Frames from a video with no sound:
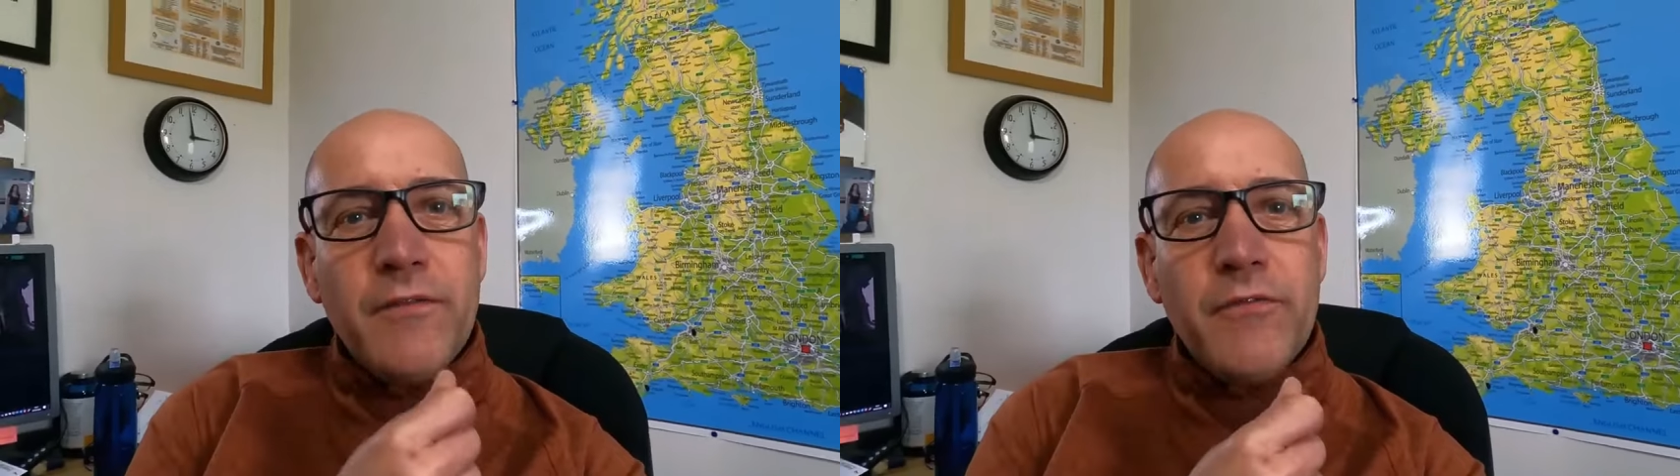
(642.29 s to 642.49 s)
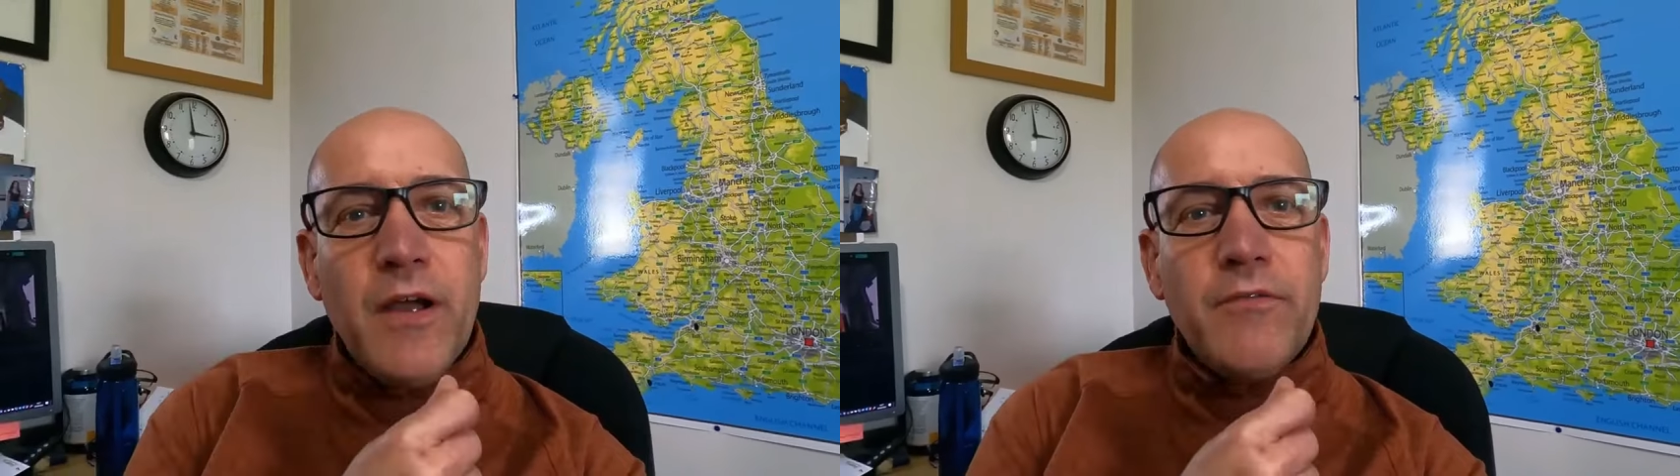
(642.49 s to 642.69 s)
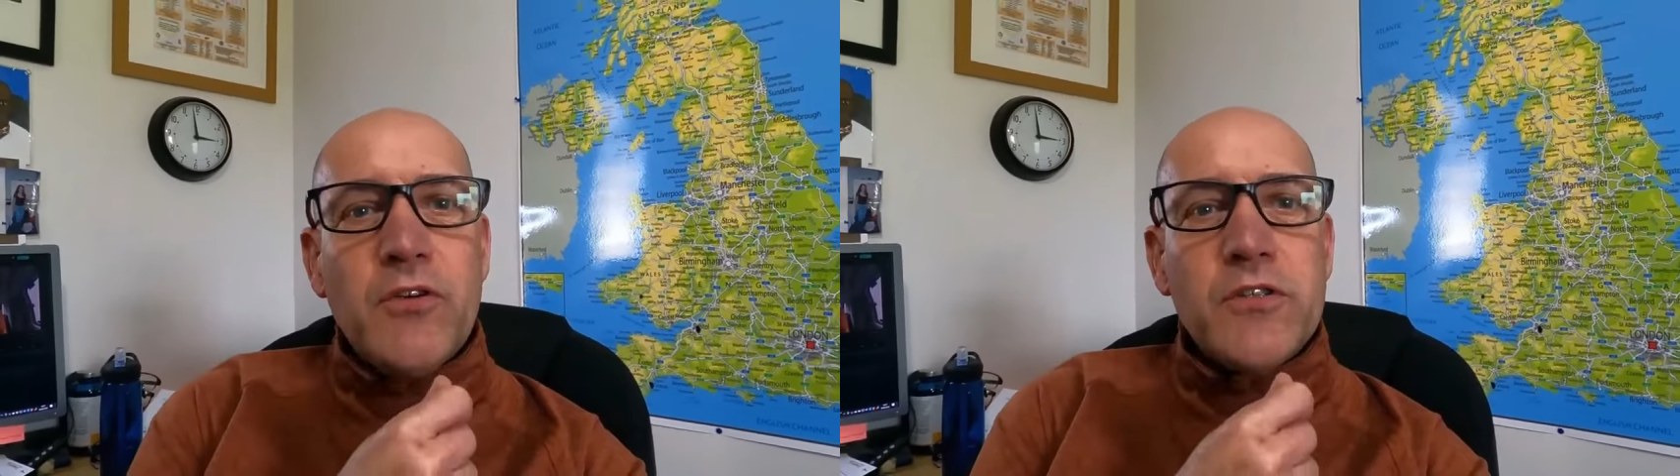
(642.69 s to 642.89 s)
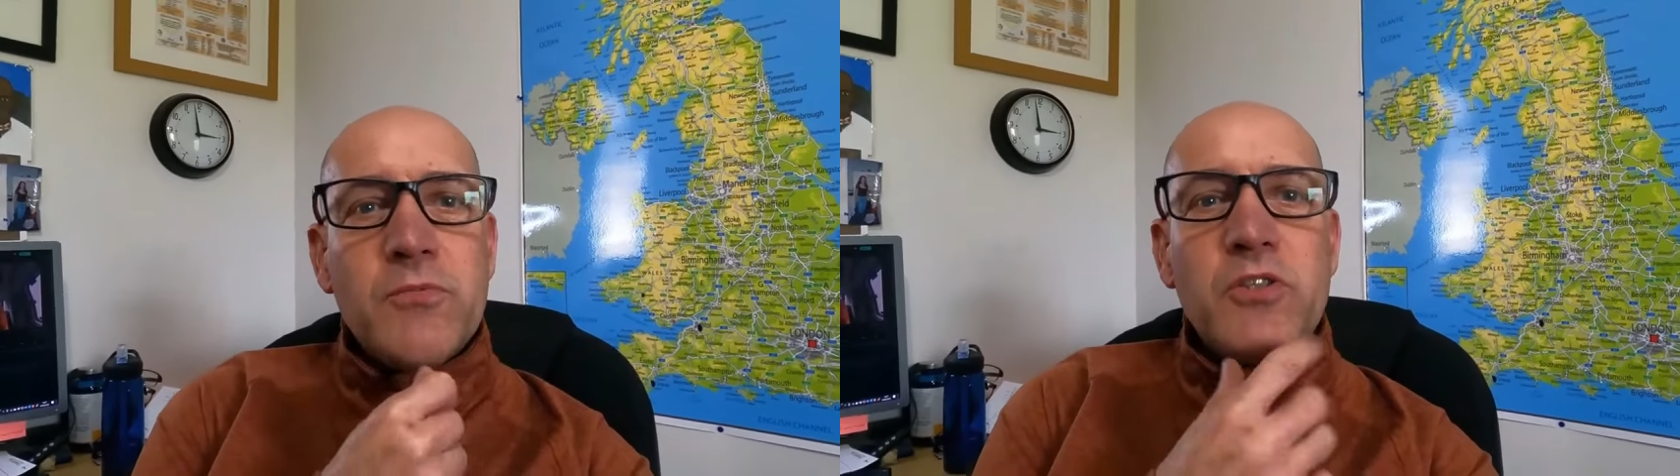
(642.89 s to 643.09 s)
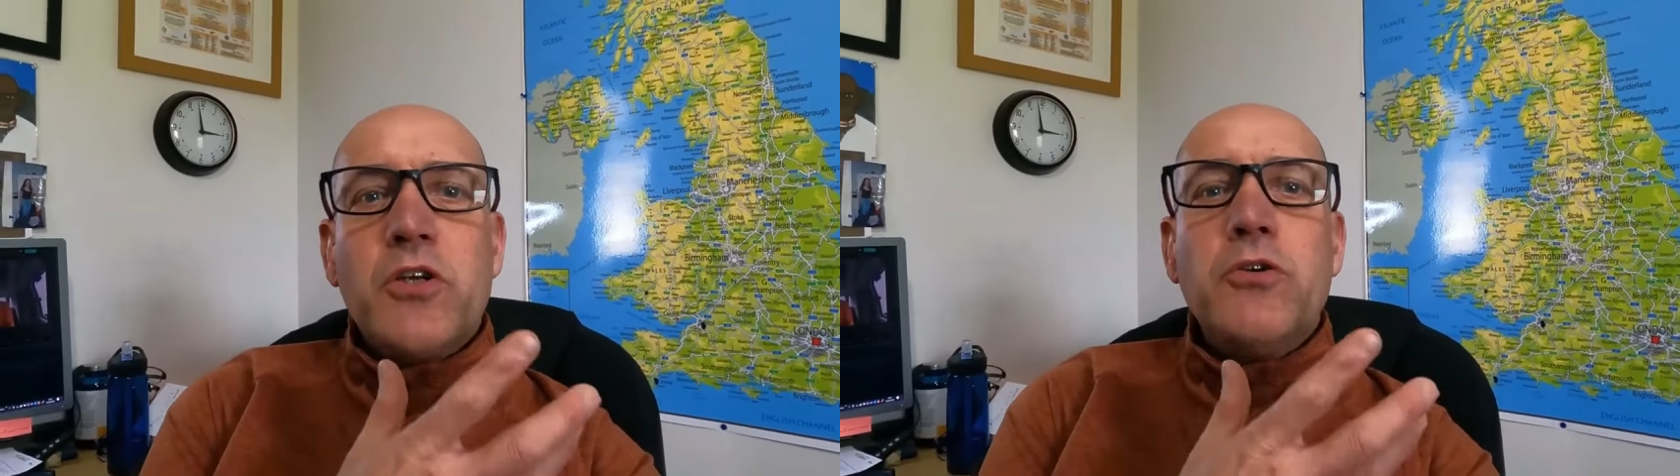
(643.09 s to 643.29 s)
I've, I've got
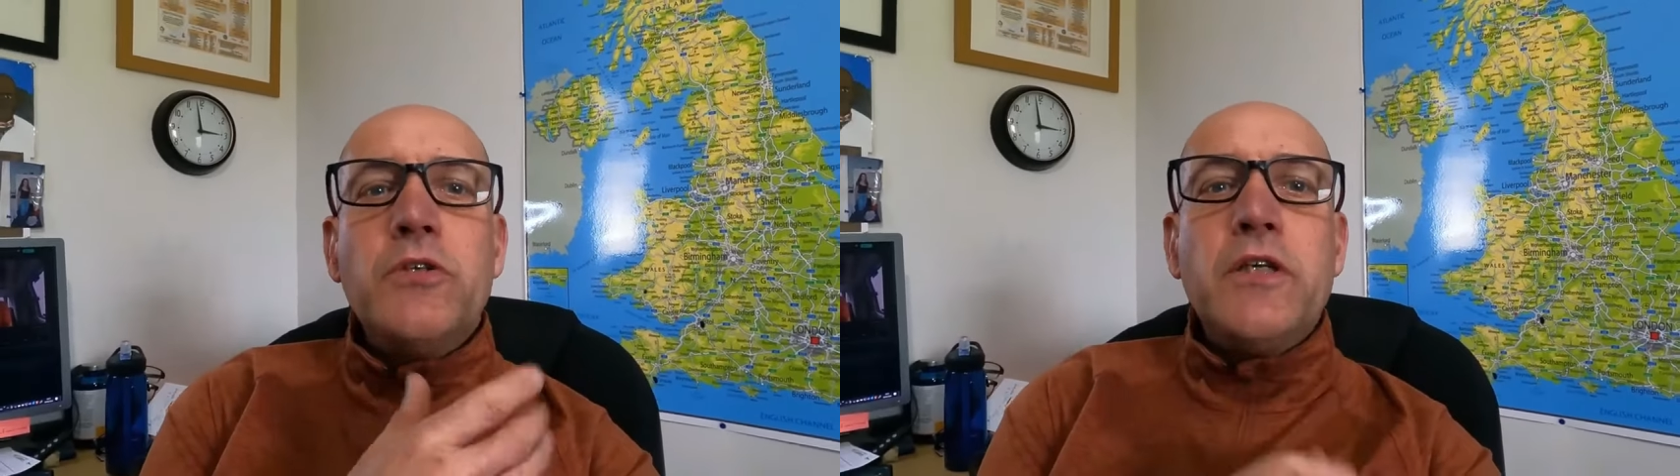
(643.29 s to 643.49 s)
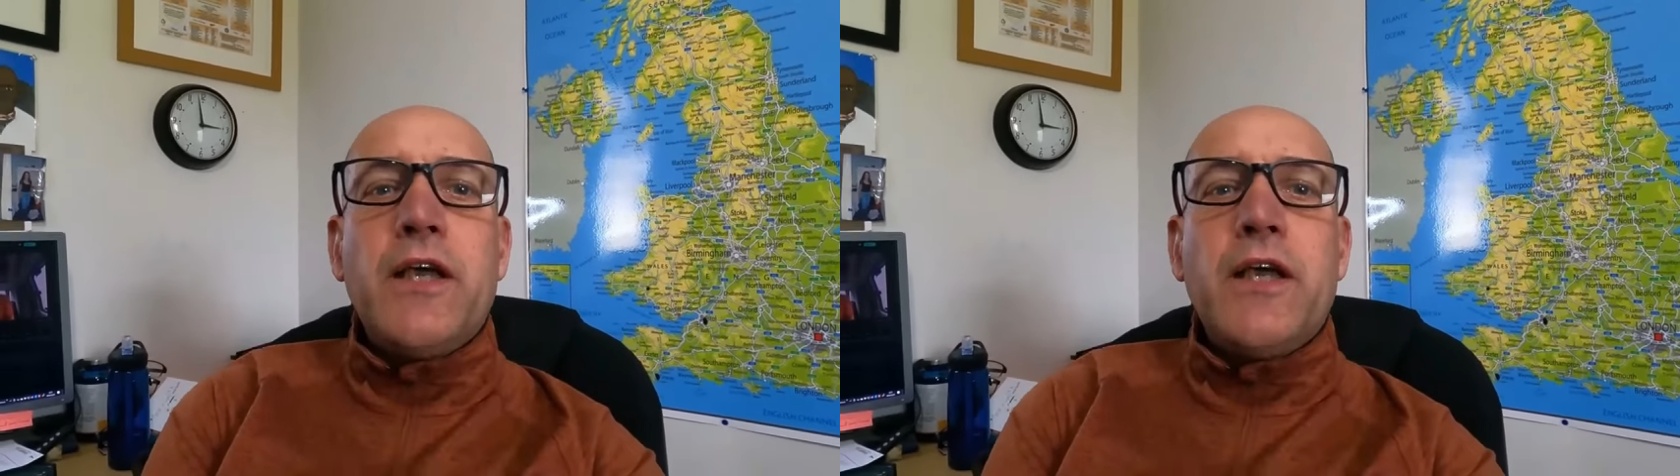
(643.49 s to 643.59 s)
some security